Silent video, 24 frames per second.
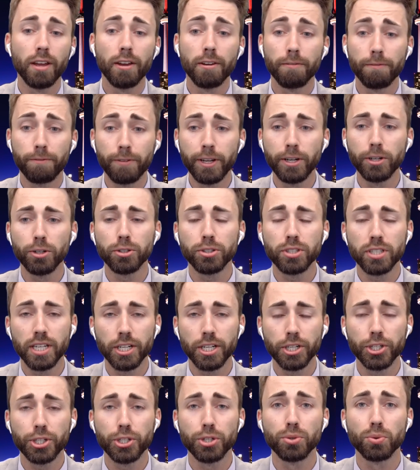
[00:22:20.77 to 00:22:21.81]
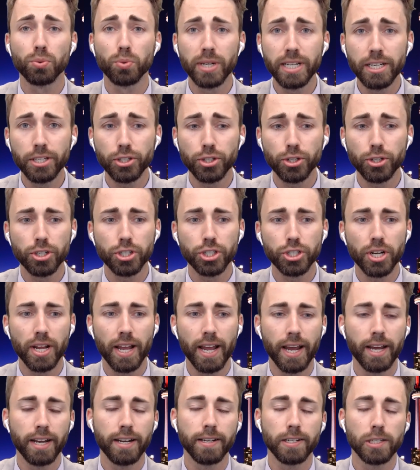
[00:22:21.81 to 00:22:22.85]
fetal tissue research
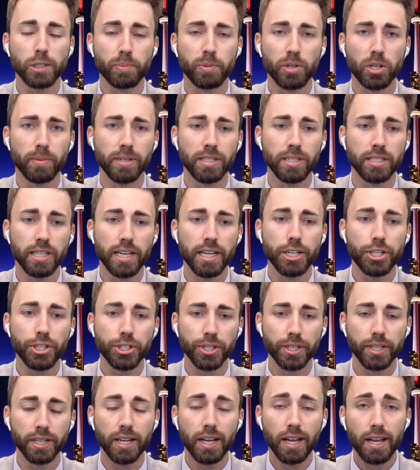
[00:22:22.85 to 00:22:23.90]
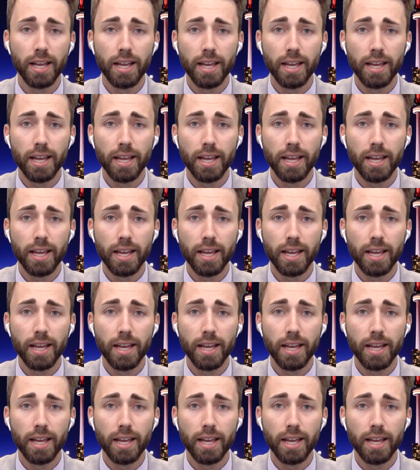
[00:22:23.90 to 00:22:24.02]
and experimentation.